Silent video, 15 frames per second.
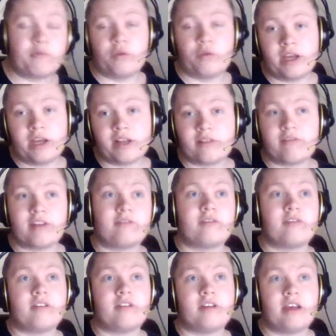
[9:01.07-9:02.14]
everyone else
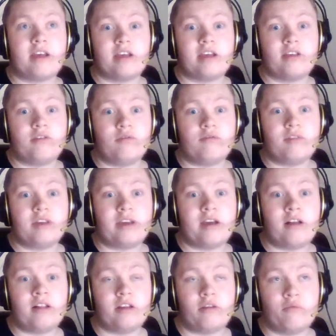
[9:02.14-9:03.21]
that's
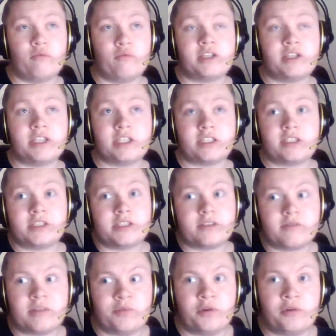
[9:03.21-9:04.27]
using Halium, which
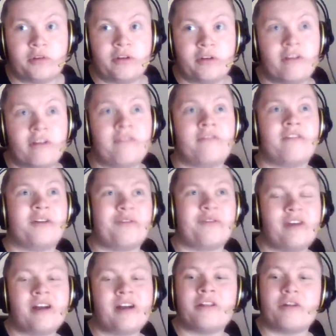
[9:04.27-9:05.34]
is the beauty of
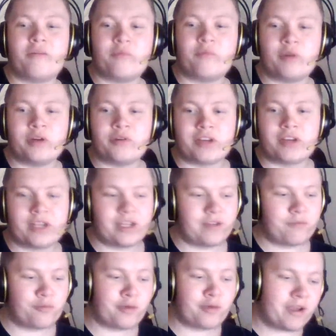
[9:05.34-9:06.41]
Halium,
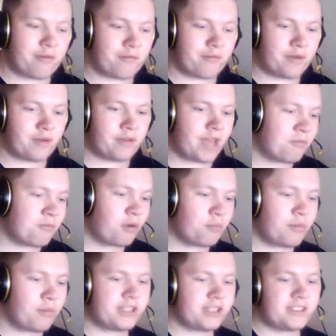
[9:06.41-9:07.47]
where we have one
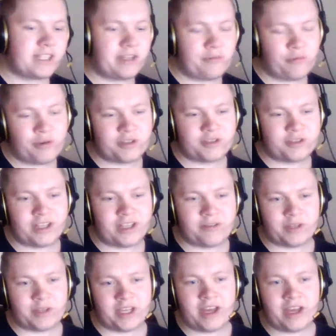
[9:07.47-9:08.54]
base and it works on
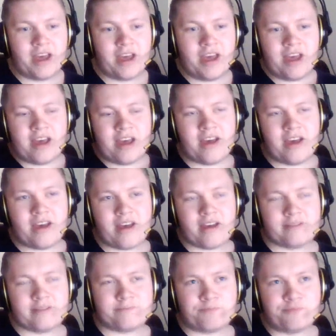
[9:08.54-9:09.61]
everything.
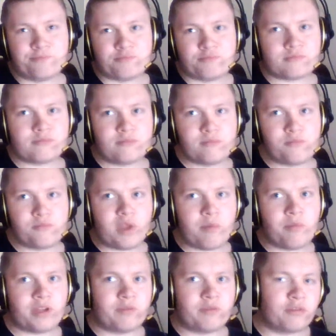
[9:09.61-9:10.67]

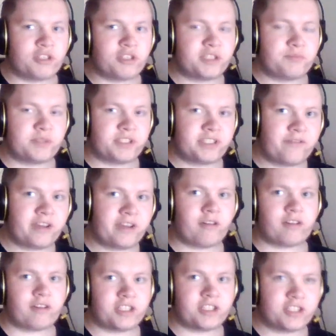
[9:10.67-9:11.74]
But more specific
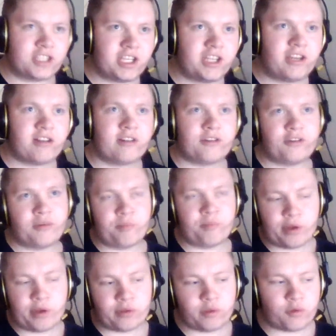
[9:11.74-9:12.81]
on the Xenial on
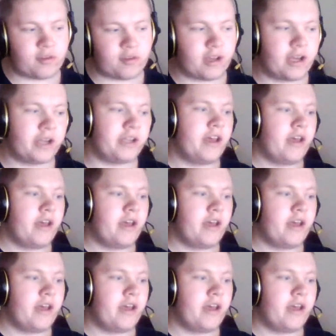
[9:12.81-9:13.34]
Ubuntu side,